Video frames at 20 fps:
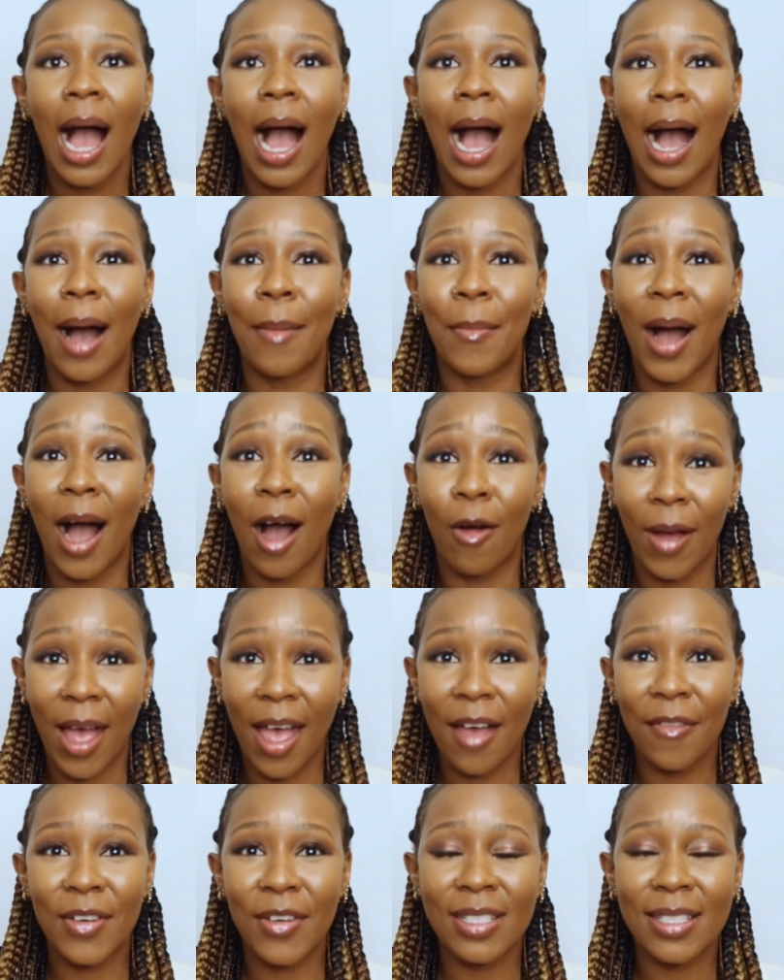
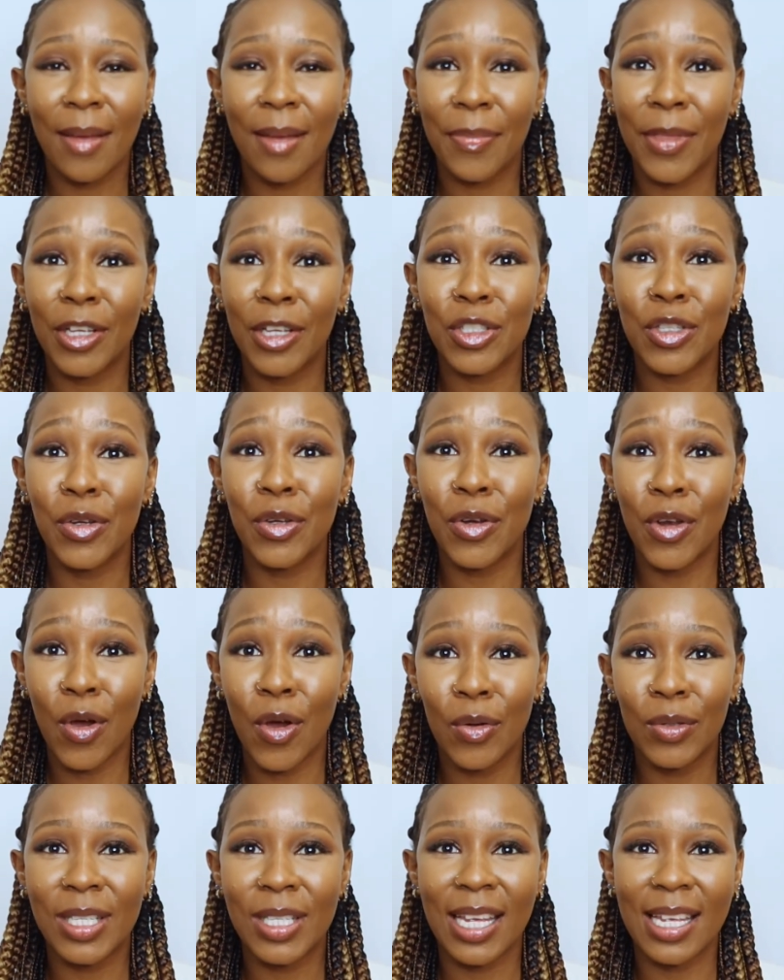However, something to
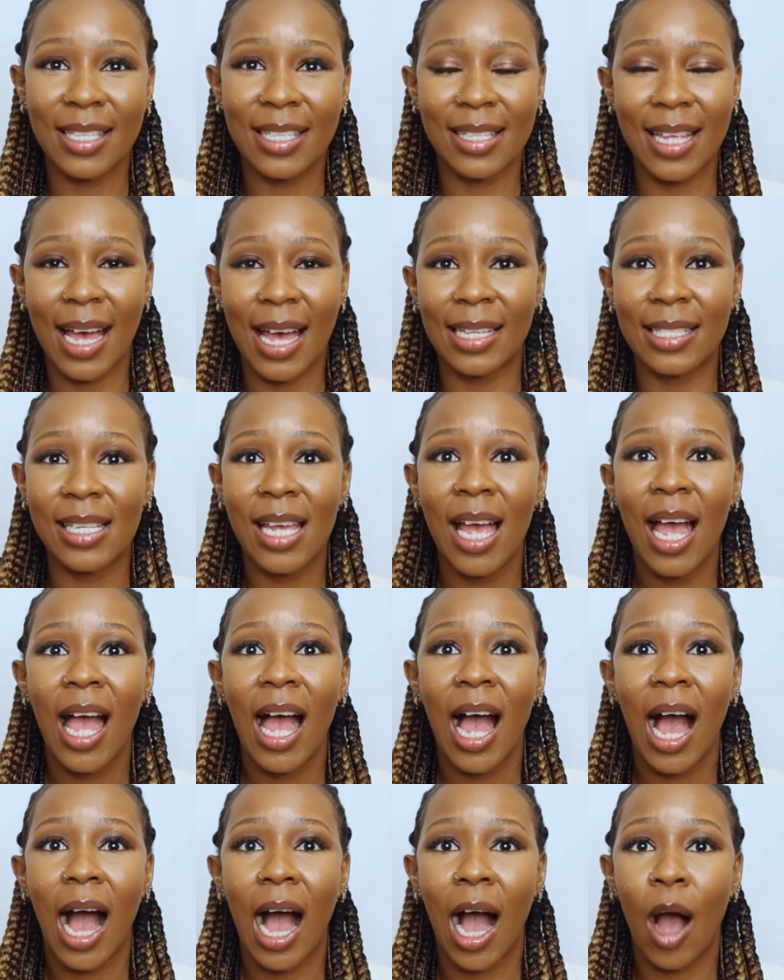note is that
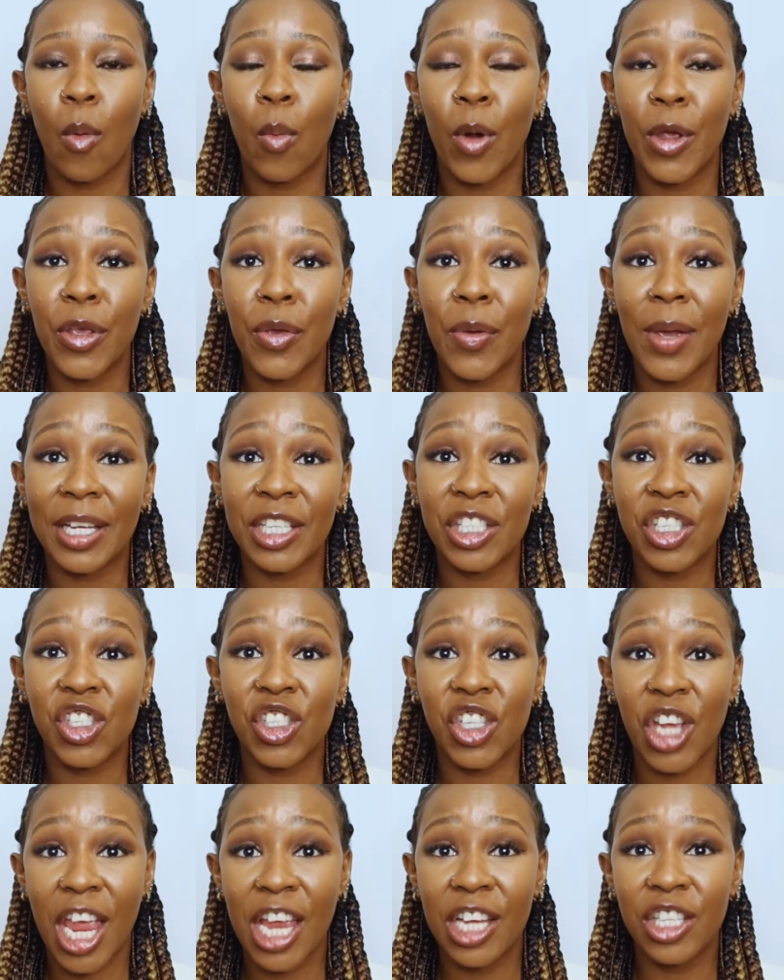when you
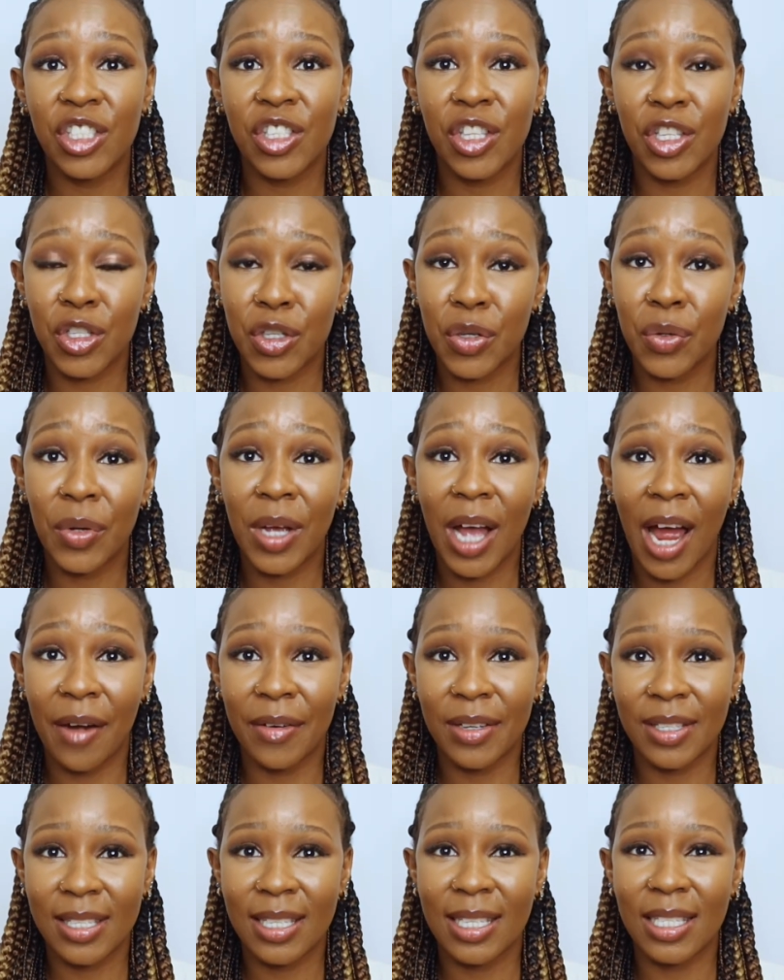exchange the two
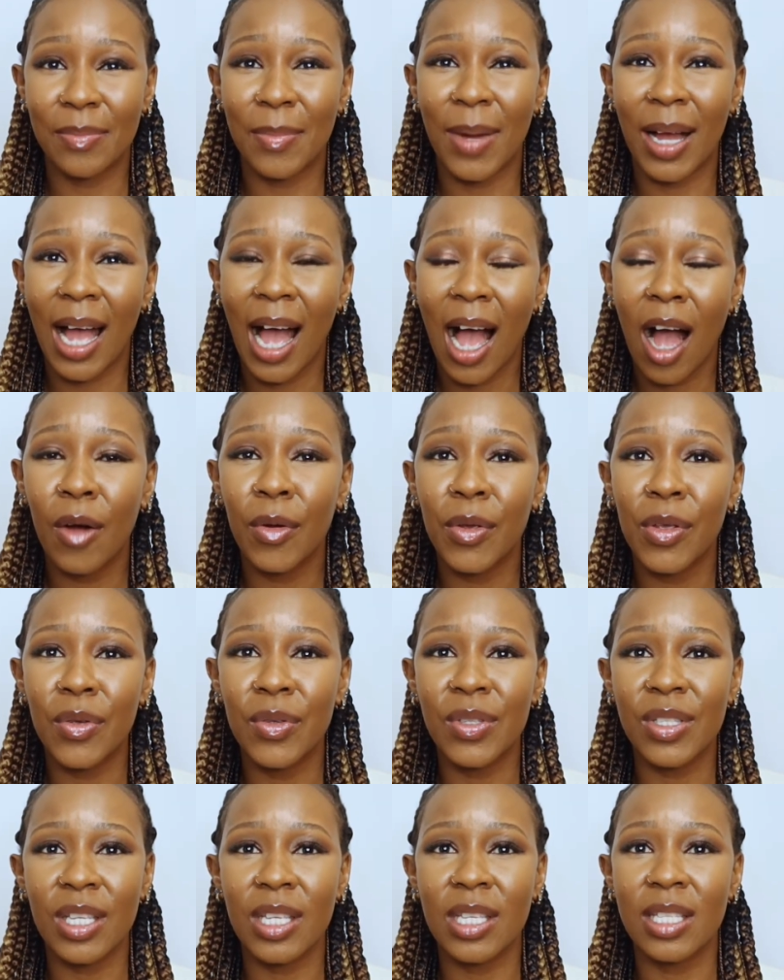currencies, Macau
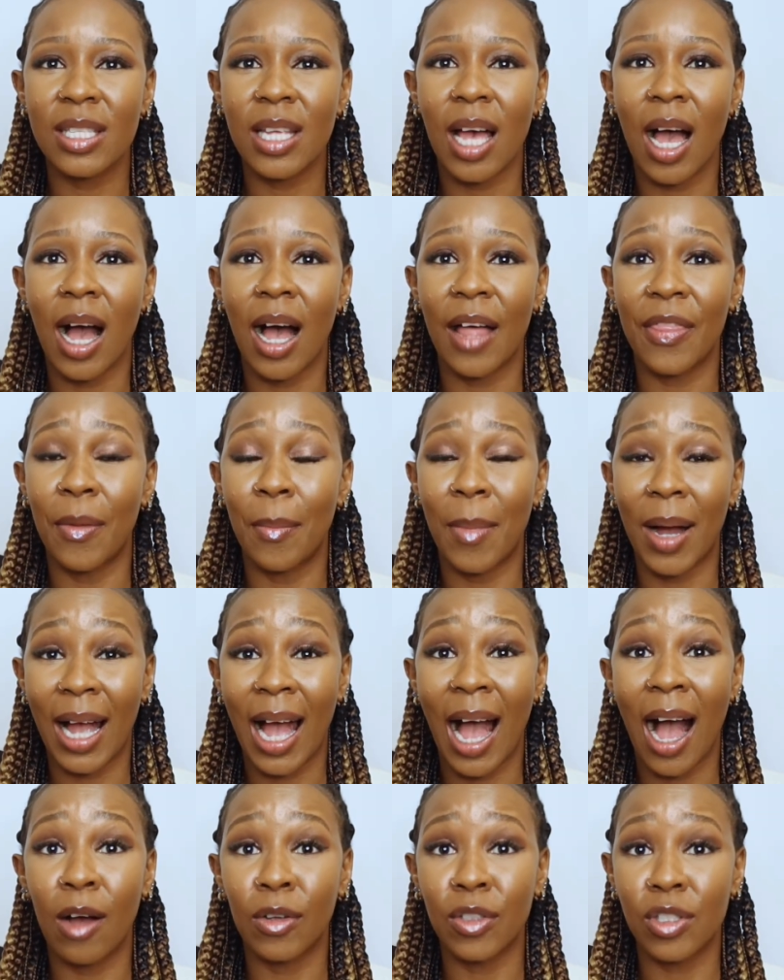uses the
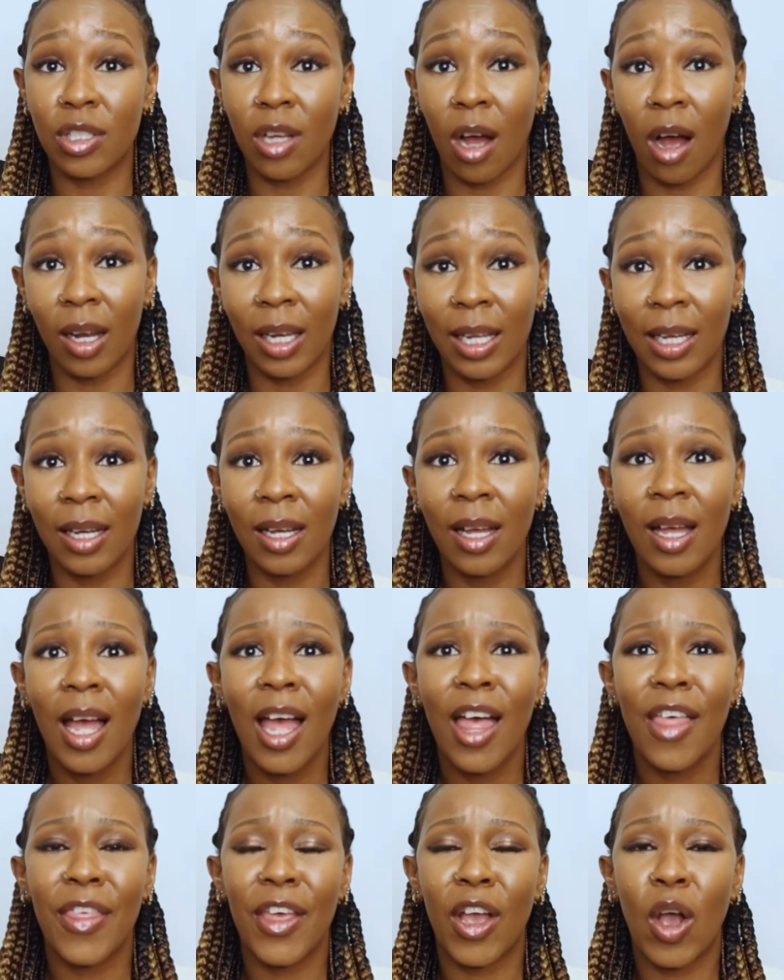Macau dollar,
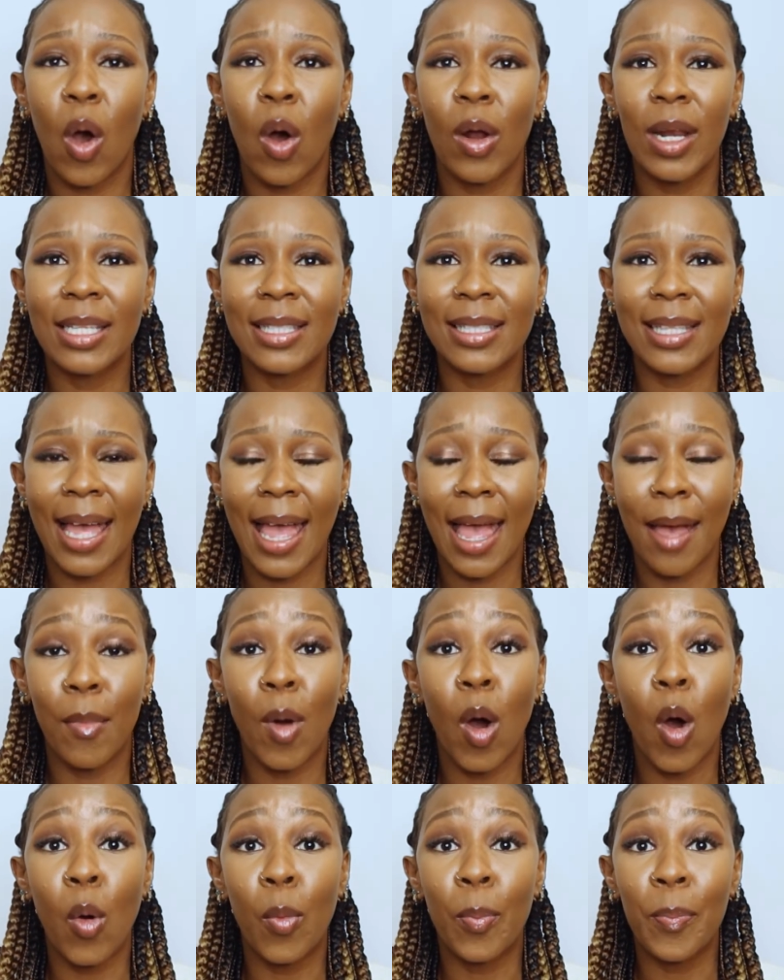they call it the
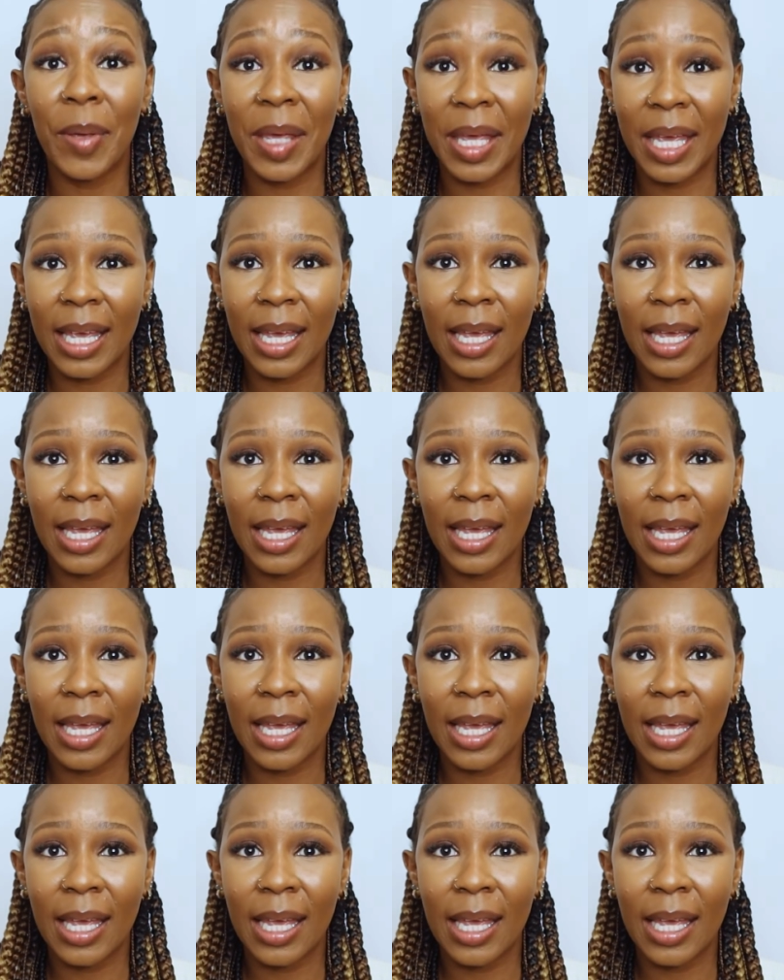MOP.